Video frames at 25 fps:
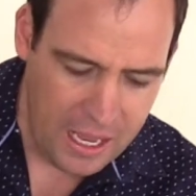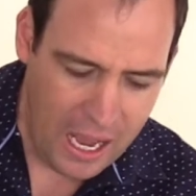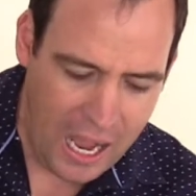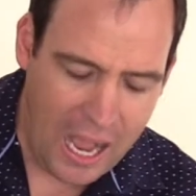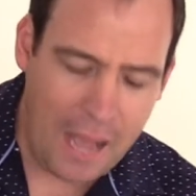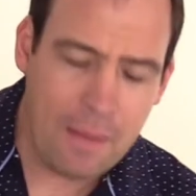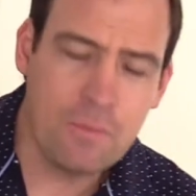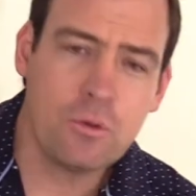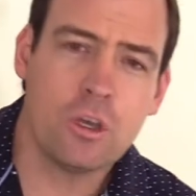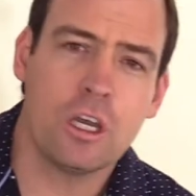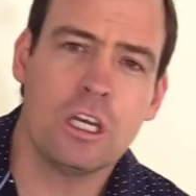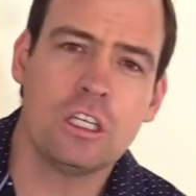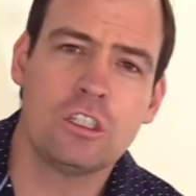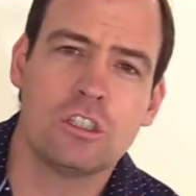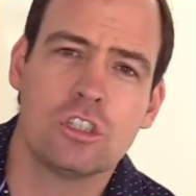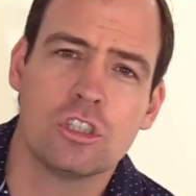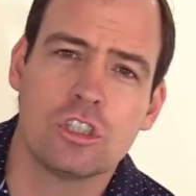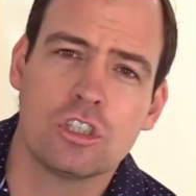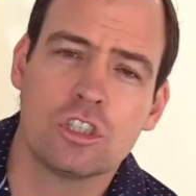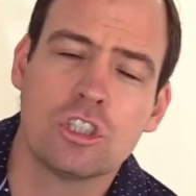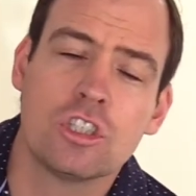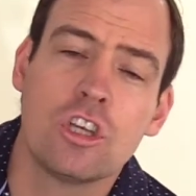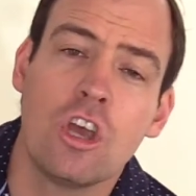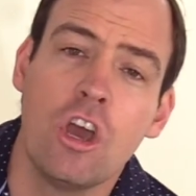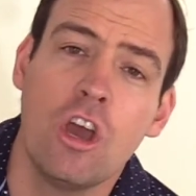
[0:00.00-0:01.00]
I'm going to
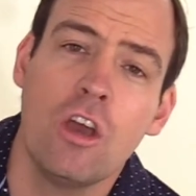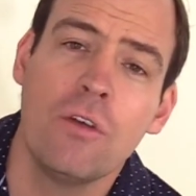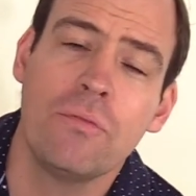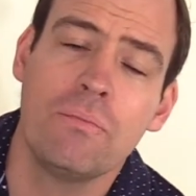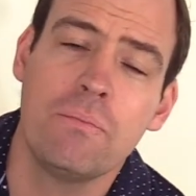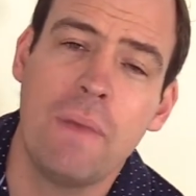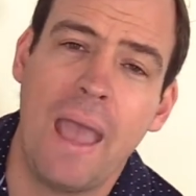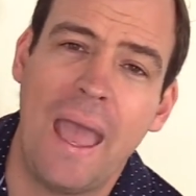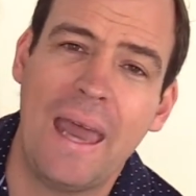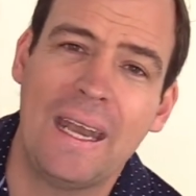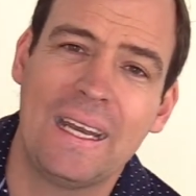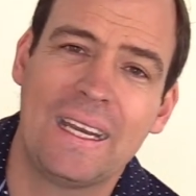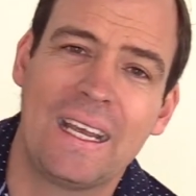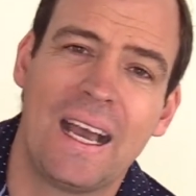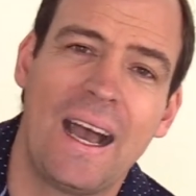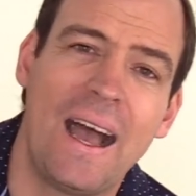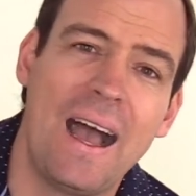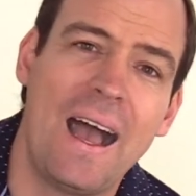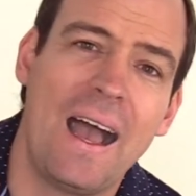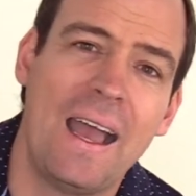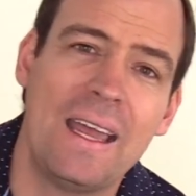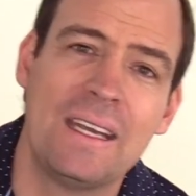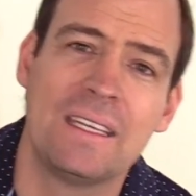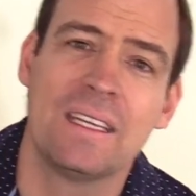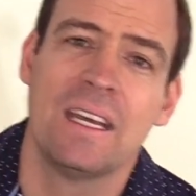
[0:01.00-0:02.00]
serve
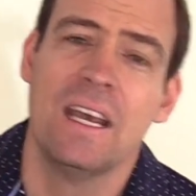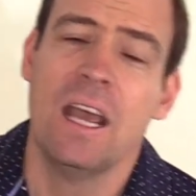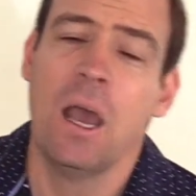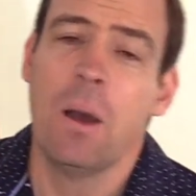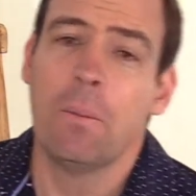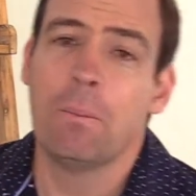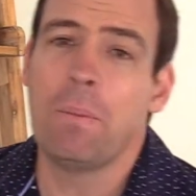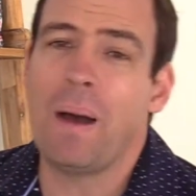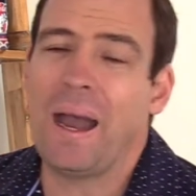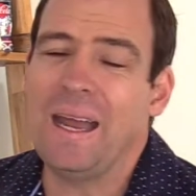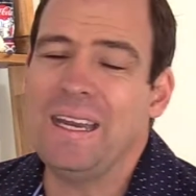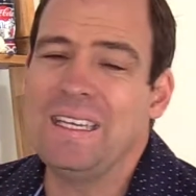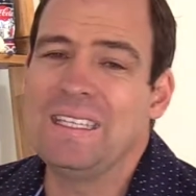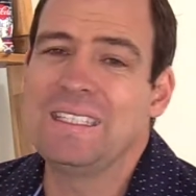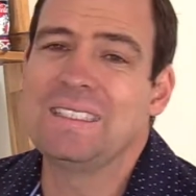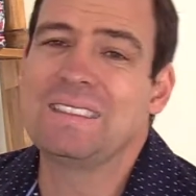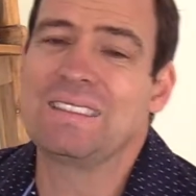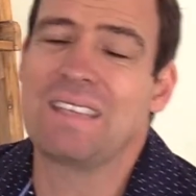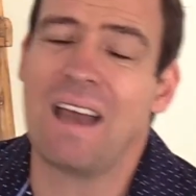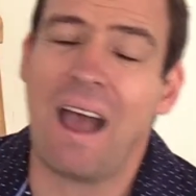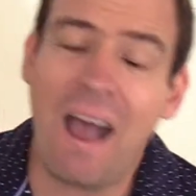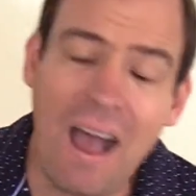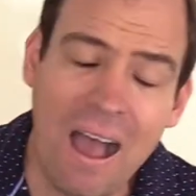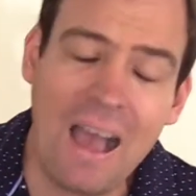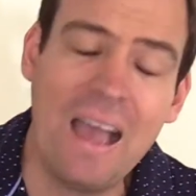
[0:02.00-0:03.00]
mankind by
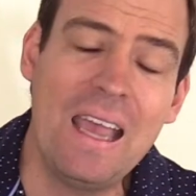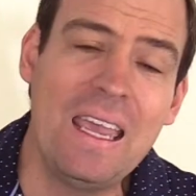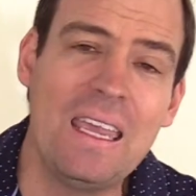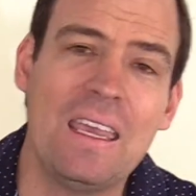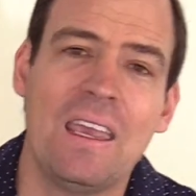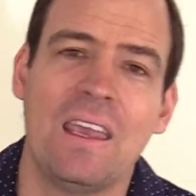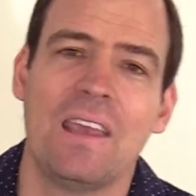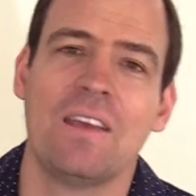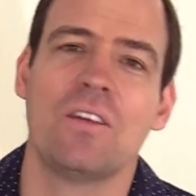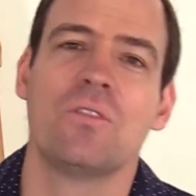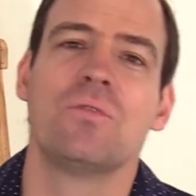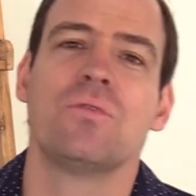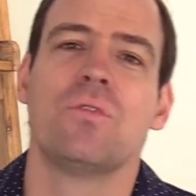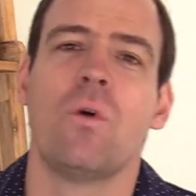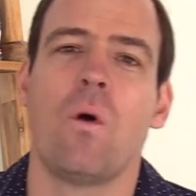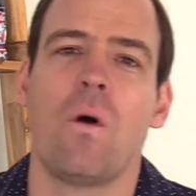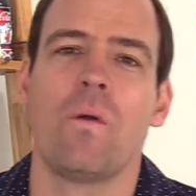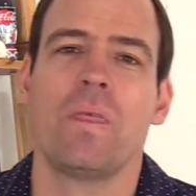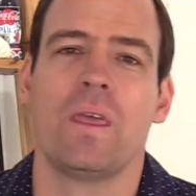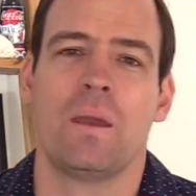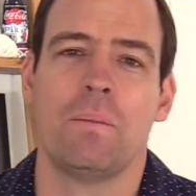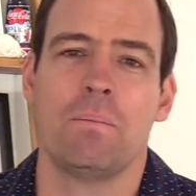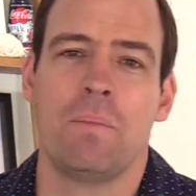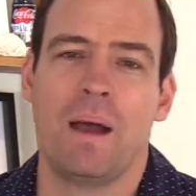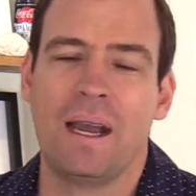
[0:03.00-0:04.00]
dying
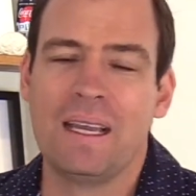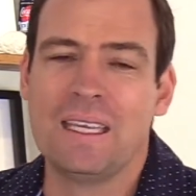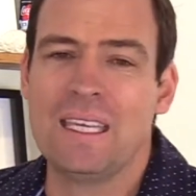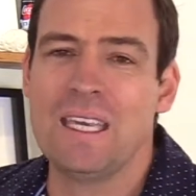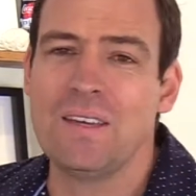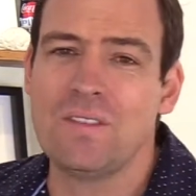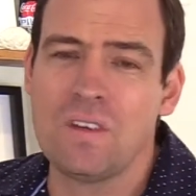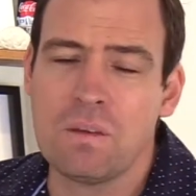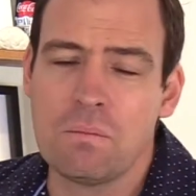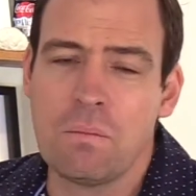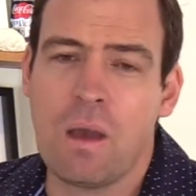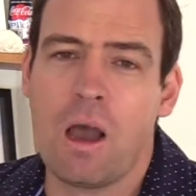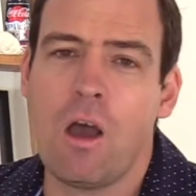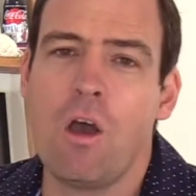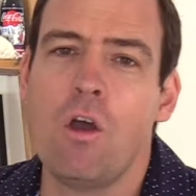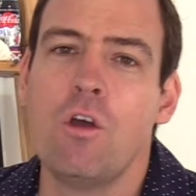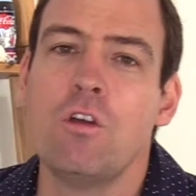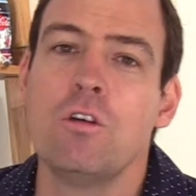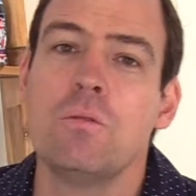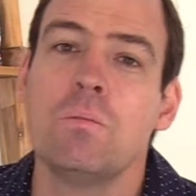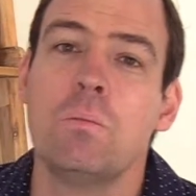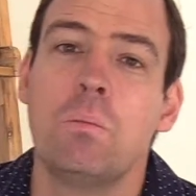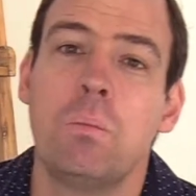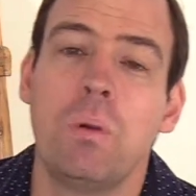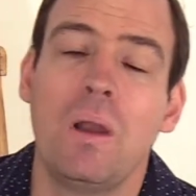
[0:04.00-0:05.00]
for them, by giving my
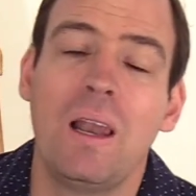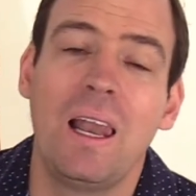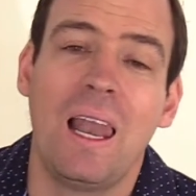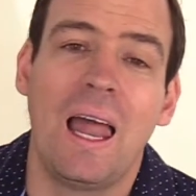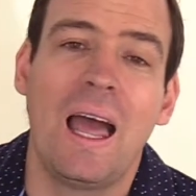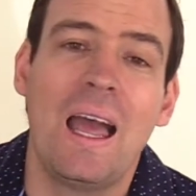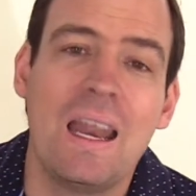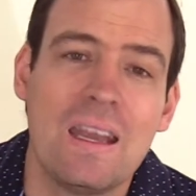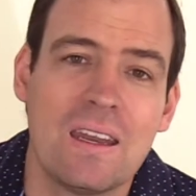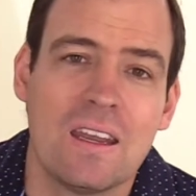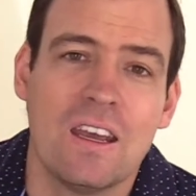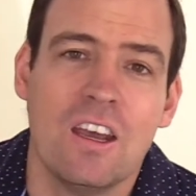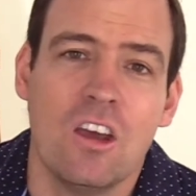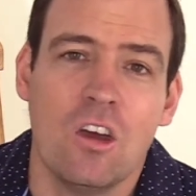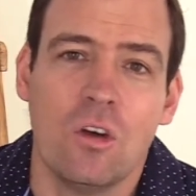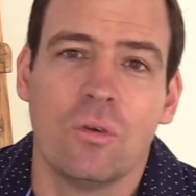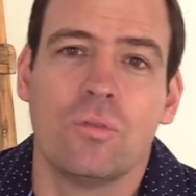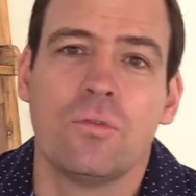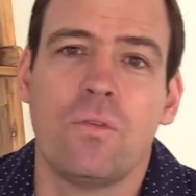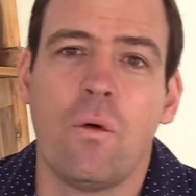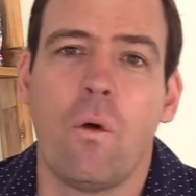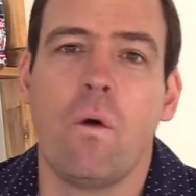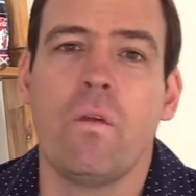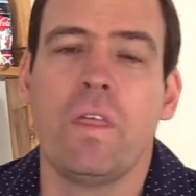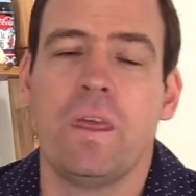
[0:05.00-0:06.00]
own blood
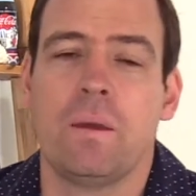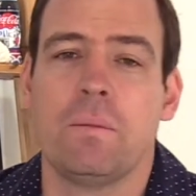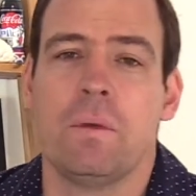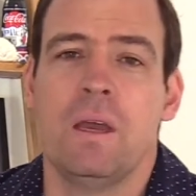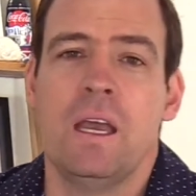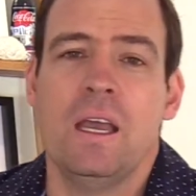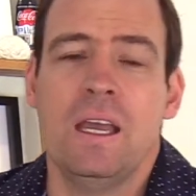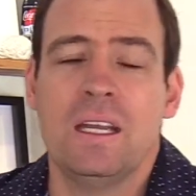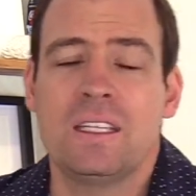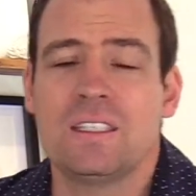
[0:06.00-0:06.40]
for them.